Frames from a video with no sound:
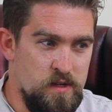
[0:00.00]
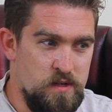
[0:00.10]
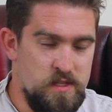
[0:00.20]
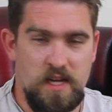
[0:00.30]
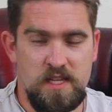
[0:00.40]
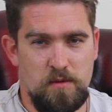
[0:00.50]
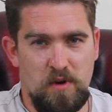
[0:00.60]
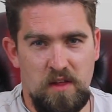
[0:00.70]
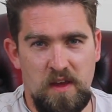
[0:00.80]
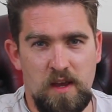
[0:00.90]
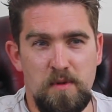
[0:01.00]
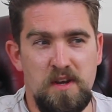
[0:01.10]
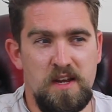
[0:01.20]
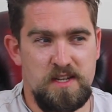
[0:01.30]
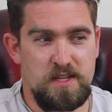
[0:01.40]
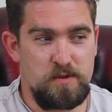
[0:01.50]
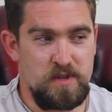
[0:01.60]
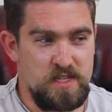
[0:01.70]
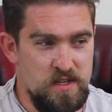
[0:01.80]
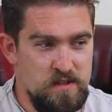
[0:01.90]
was telling someone I think I'm addicted to
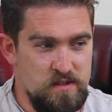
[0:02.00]
Twitter.